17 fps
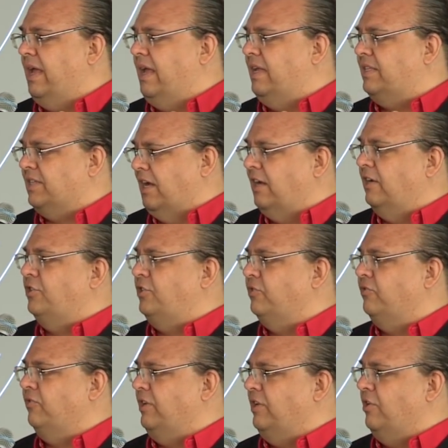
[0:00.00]
It's
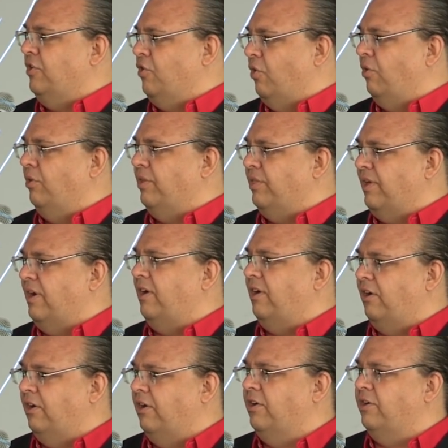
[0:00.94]
actually not that
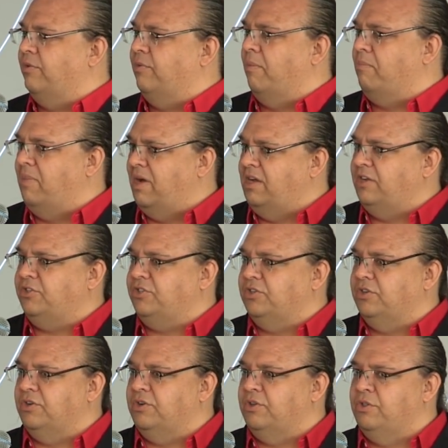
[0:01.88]
hard to
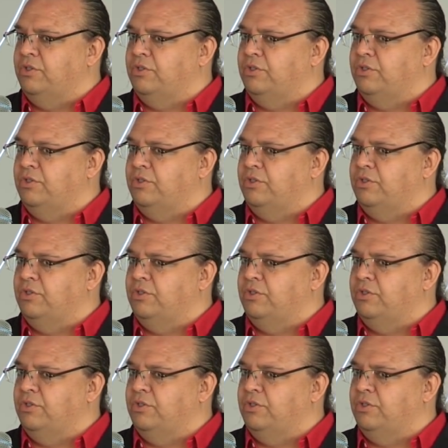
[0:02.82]
imagine